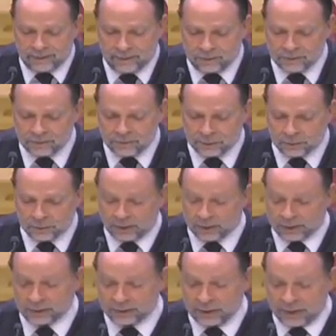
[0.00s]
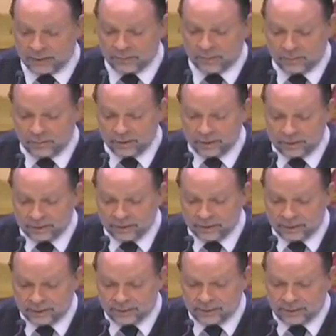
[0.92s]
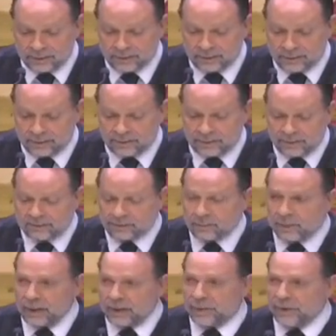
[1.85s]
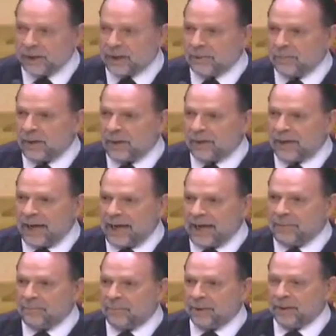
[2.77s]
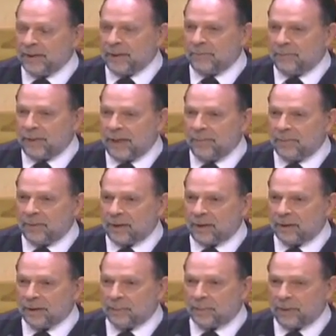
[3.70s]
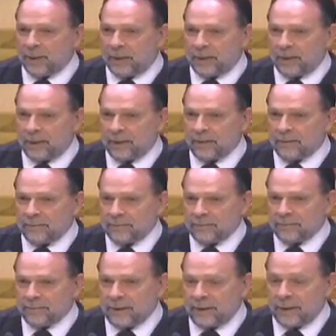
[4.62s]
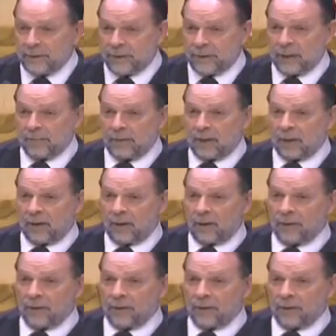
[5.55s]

was just one example, but when you think about 8 billion people on the planet, And you think about